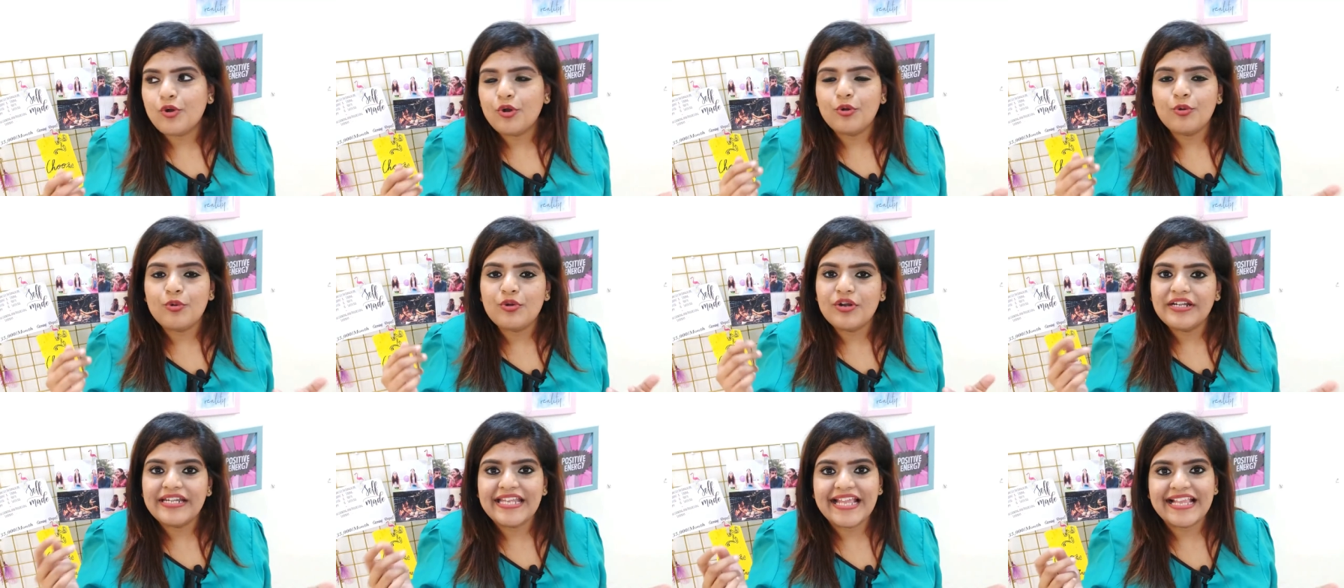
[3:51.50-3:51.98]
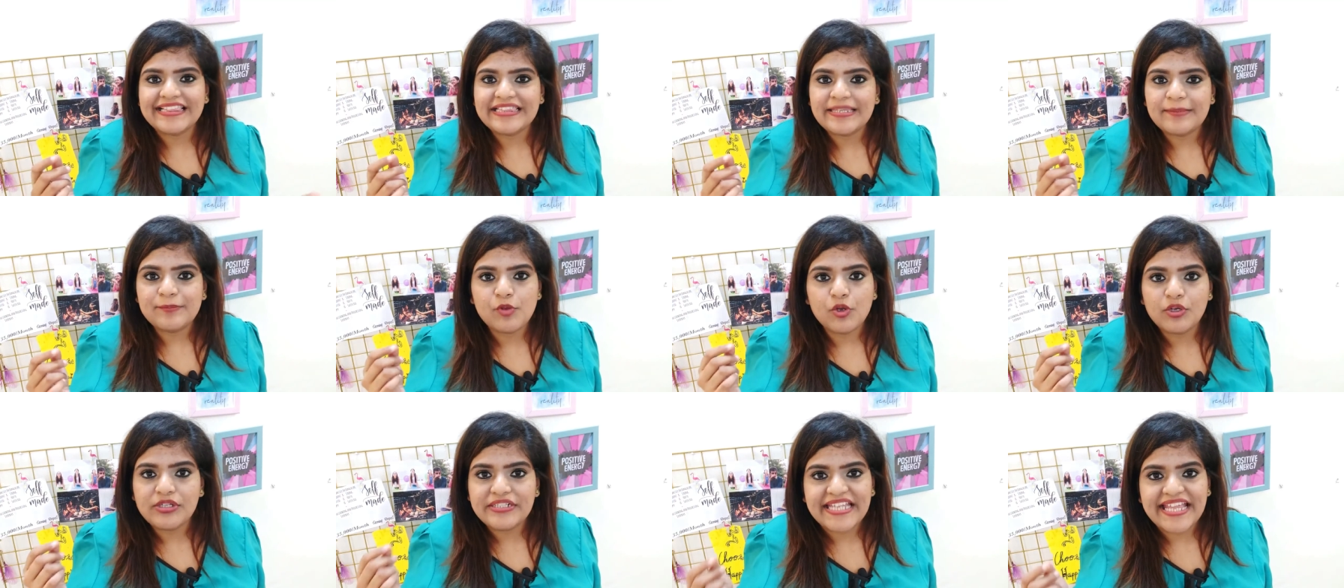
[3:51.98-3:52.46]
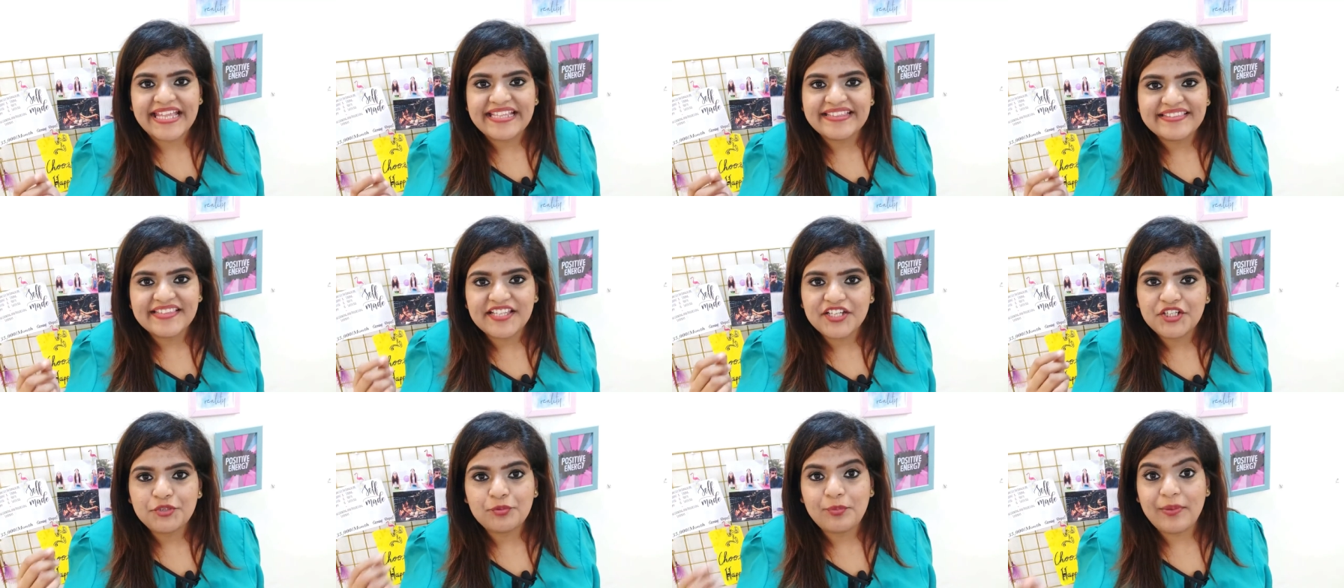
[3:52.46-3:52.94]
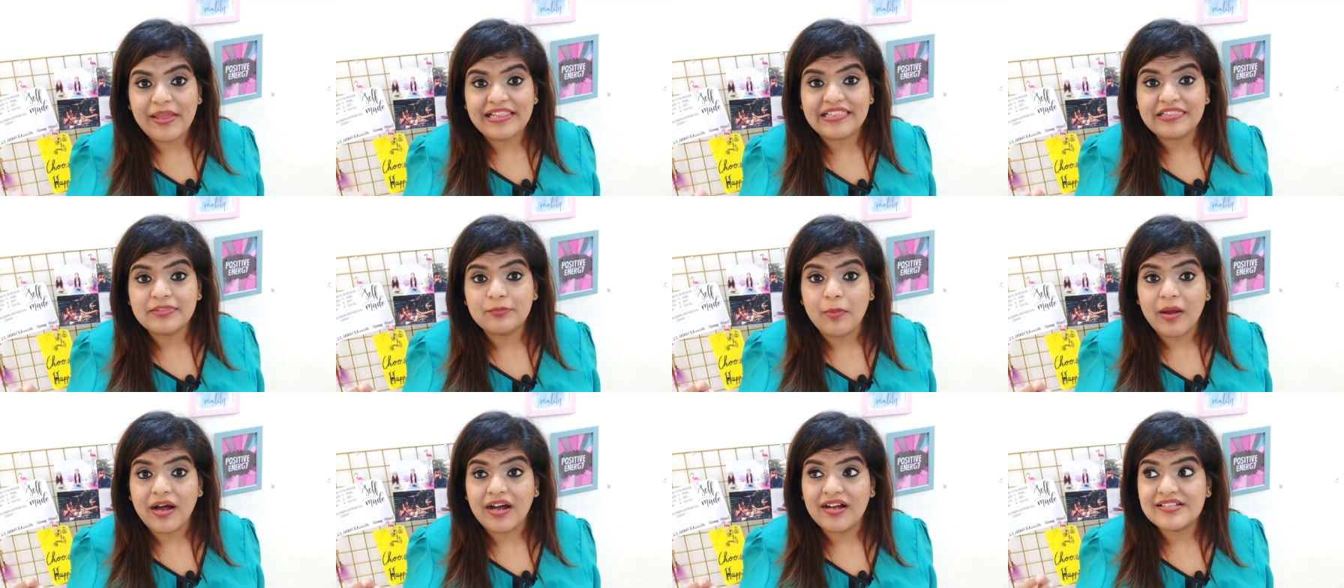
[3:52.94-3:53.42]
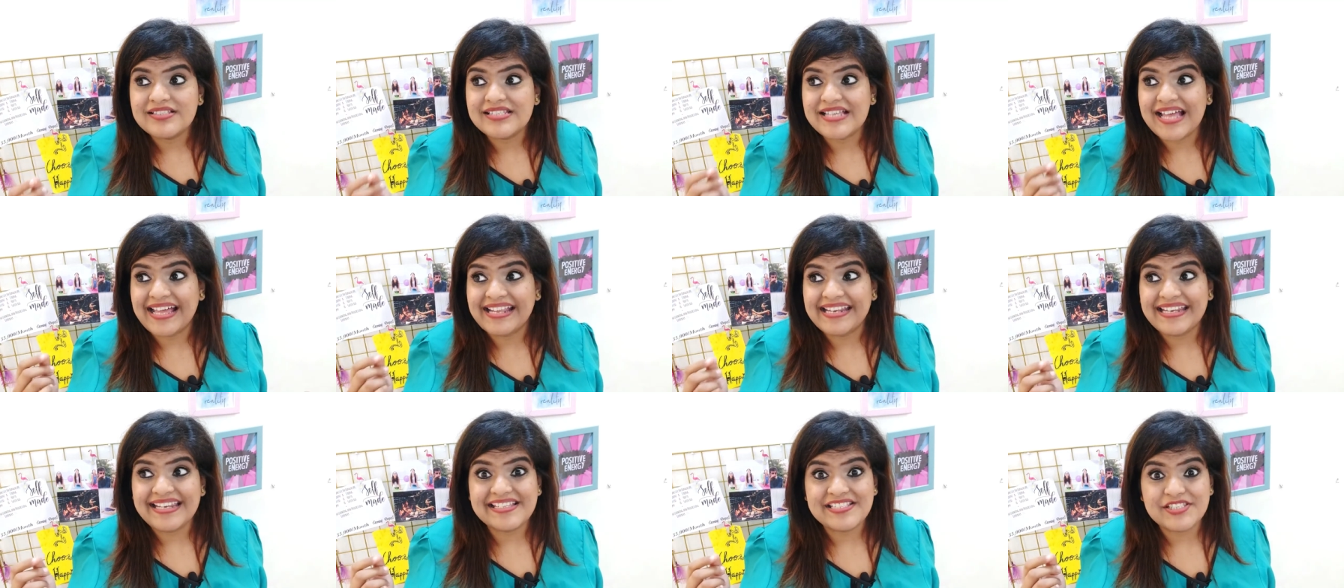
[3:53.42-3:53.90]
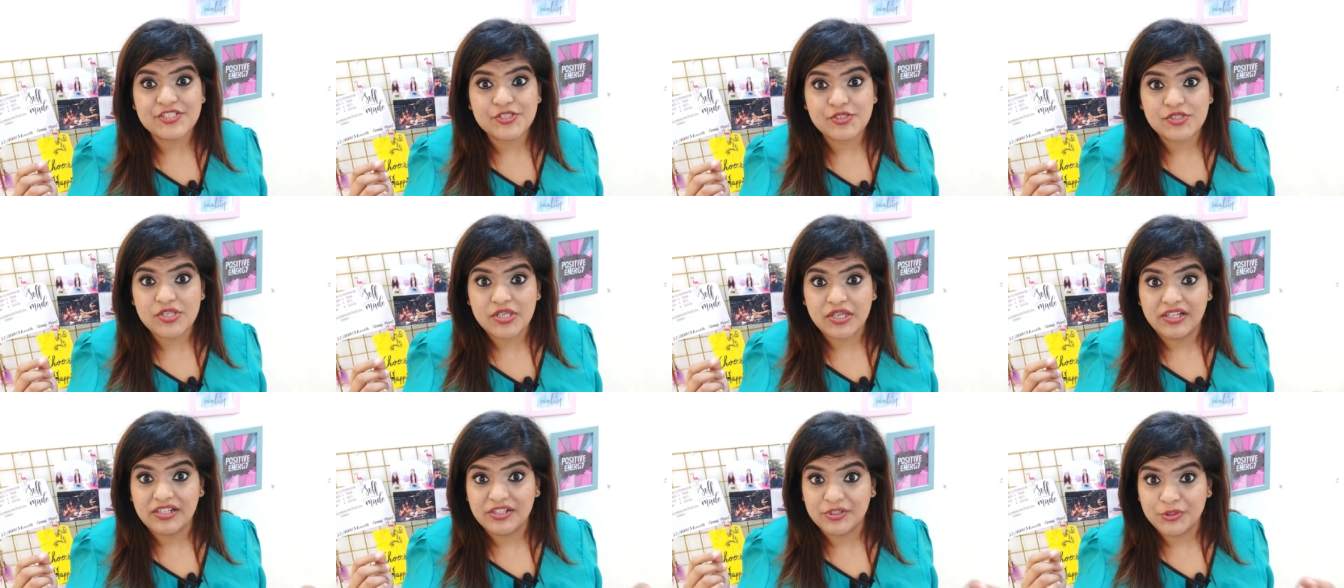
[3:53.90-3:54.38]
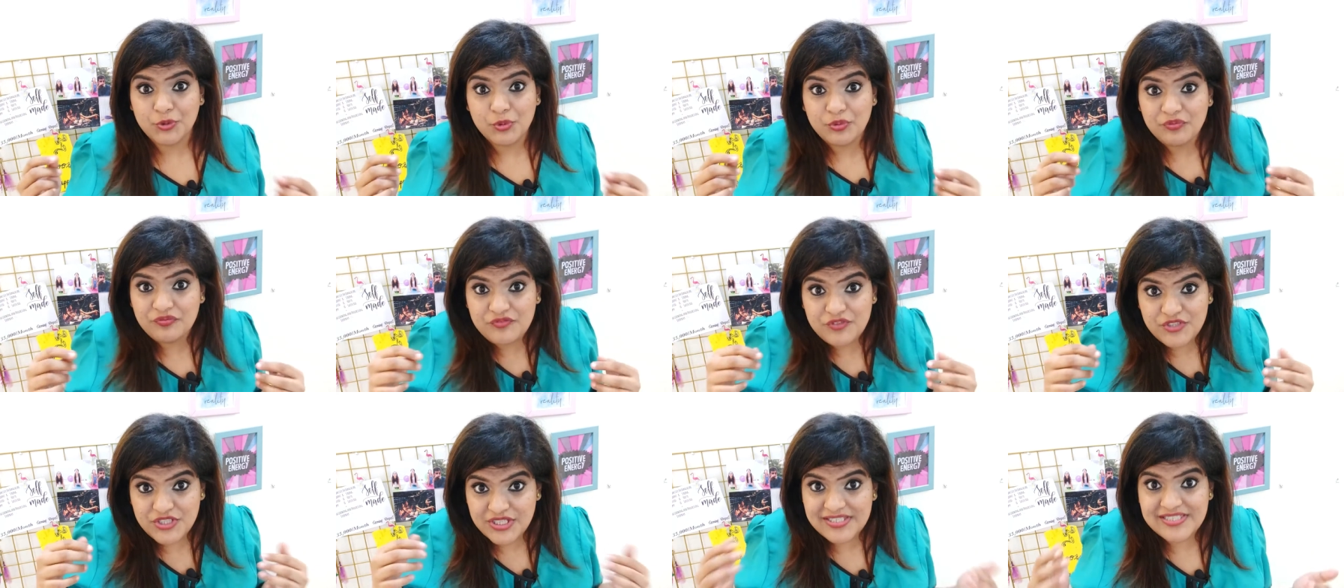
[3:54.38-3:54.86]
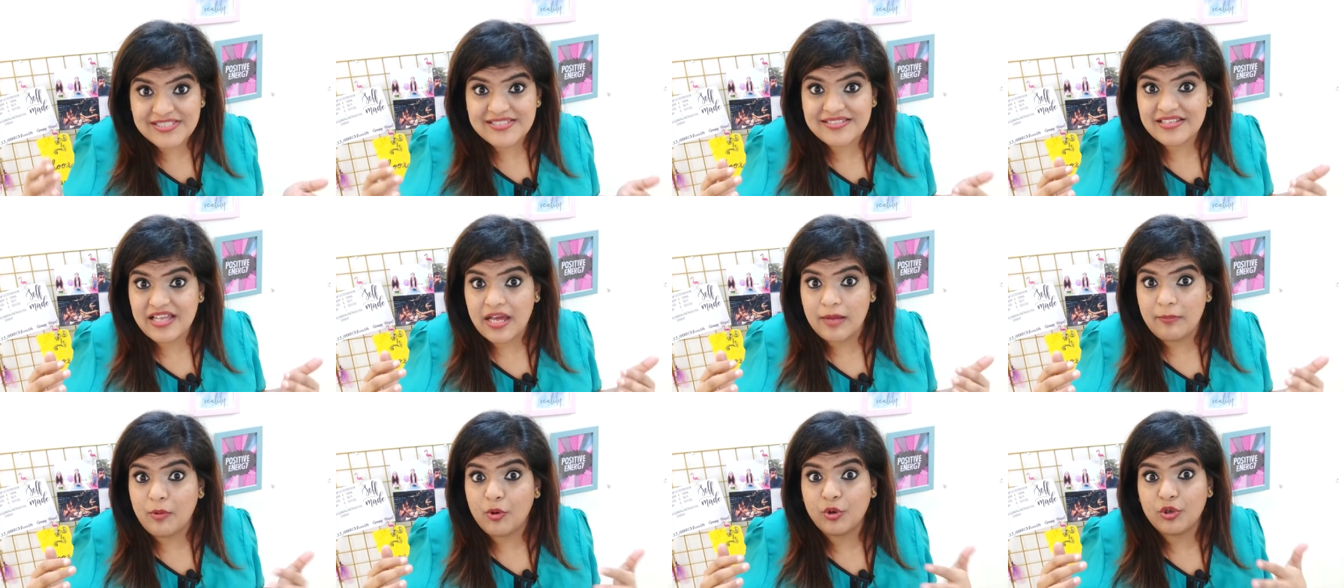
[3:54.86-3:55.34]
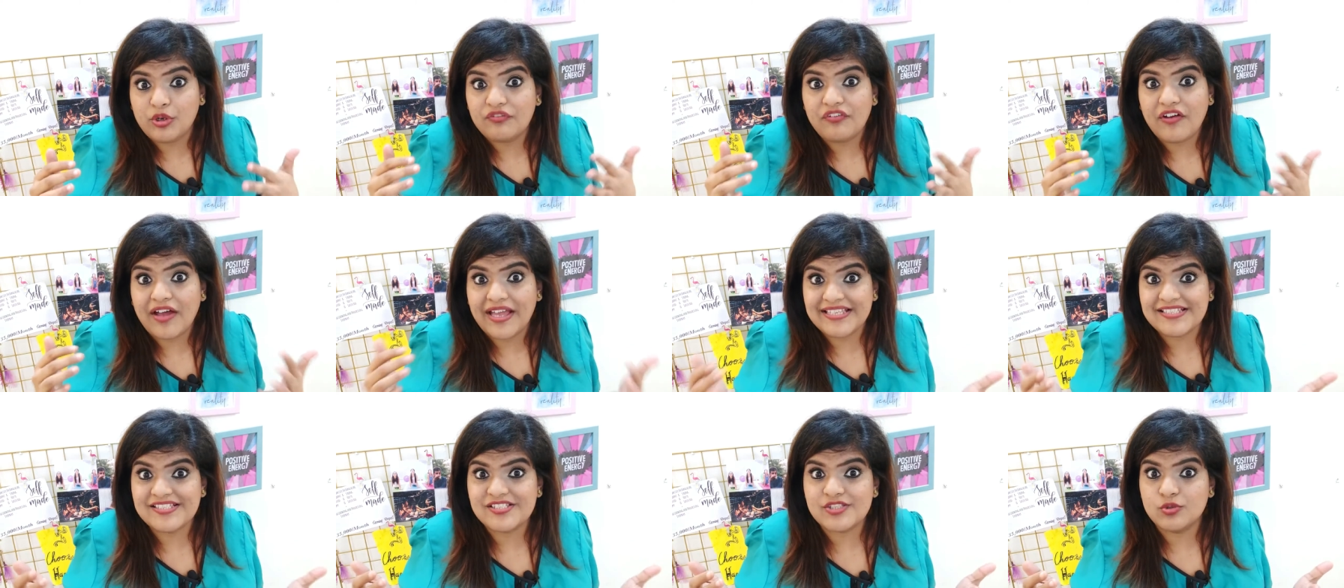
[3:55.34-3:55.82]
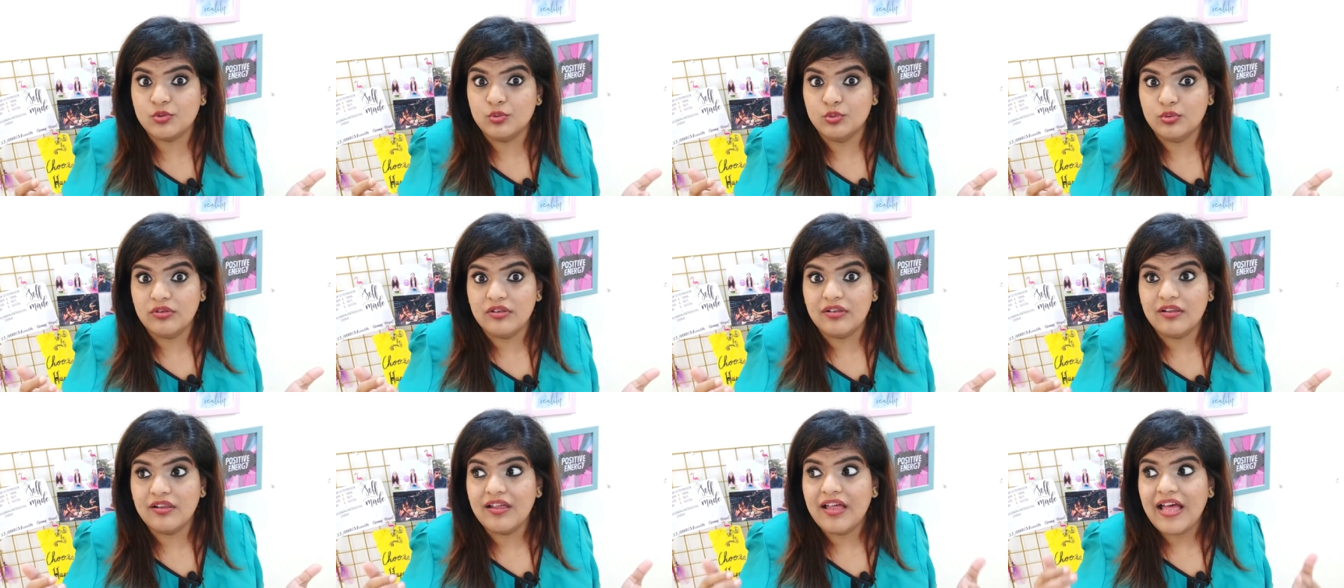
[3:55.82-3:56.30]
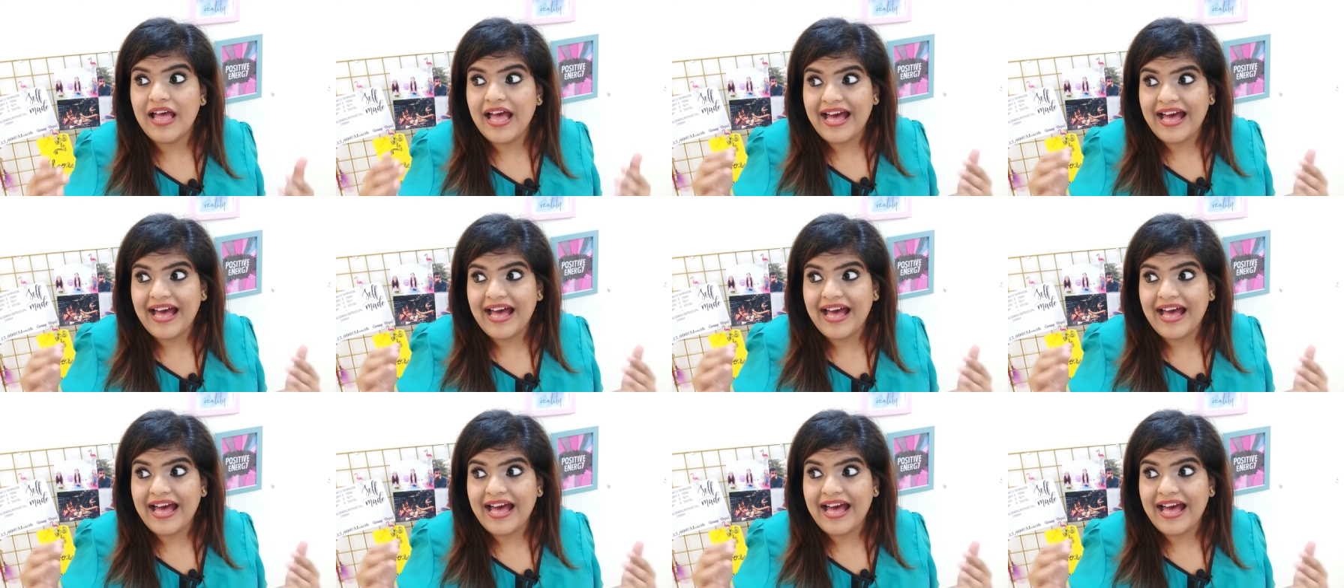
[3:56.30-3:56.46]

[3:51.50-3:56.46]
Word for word: you're not going to tell them your 10th and 12th marks unless uh, you've just come out of high school.